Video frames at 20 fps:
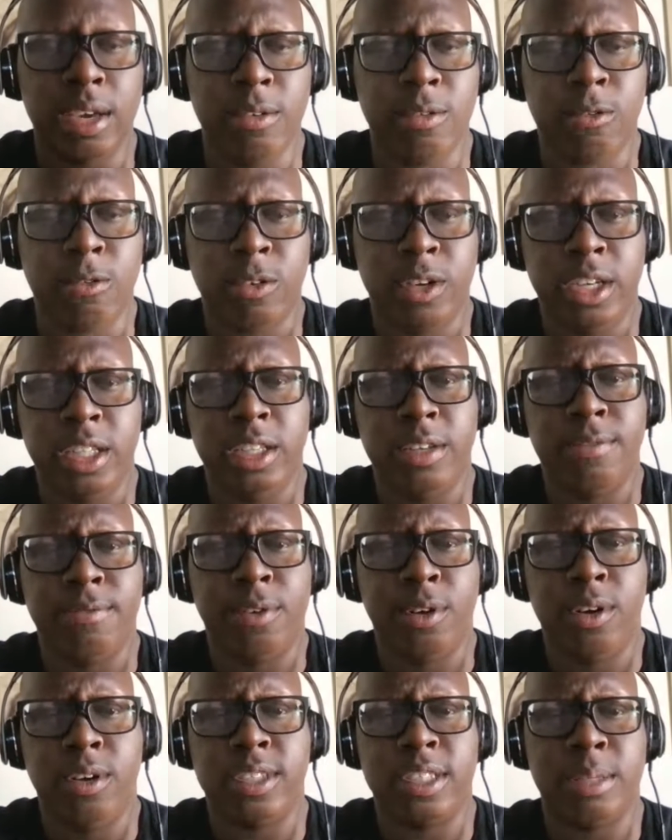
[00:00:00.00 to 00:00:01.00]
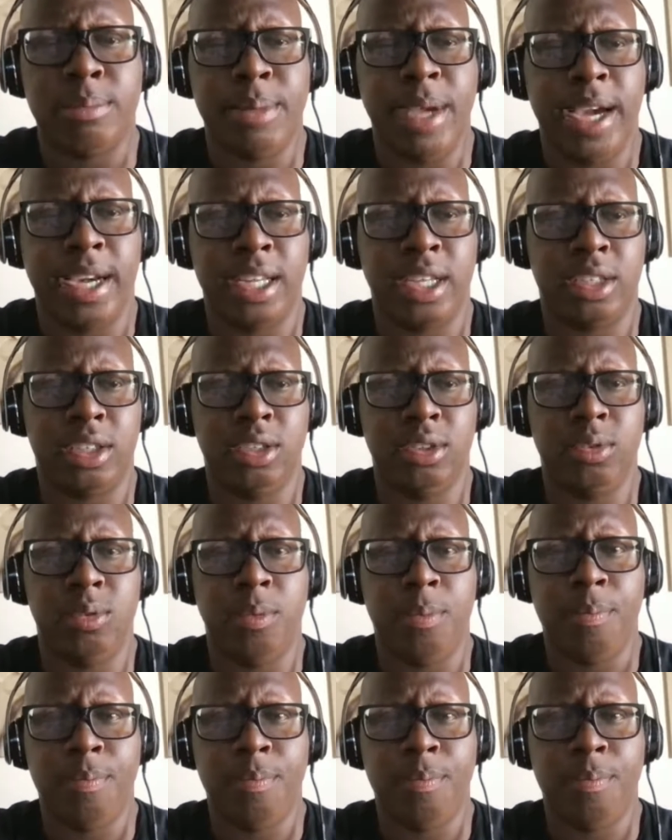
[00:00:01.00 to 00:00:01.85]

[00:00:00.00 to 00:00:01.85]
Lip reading: really falls in the back of the queue